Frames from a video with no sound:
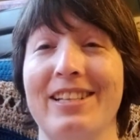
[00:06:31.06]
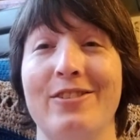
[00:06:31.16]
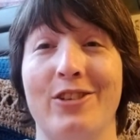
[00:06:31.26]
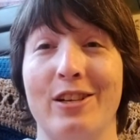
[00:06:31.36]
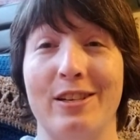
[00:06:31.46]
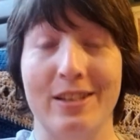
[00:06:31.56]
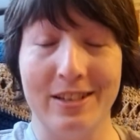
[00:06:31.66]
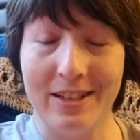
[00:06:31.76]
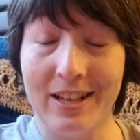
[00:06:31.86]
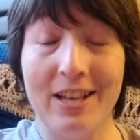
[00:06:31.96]
you should
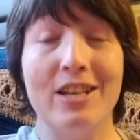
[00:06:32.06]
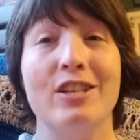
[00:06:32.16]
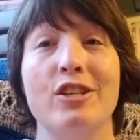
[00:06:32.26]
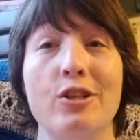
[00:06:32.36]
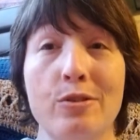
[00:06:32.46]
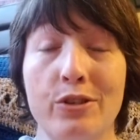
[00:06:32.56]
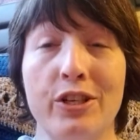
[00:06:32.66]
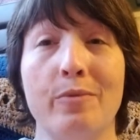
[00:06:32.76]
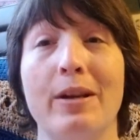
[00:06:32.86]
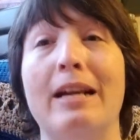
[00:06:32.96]
you
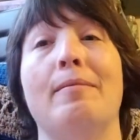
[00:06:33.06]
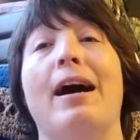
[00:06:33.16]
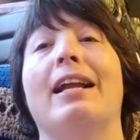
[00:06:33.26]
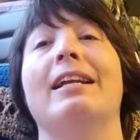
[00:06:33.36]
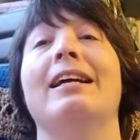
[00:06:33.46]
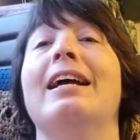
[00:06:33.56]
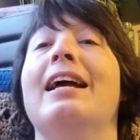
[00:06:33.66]
should read about it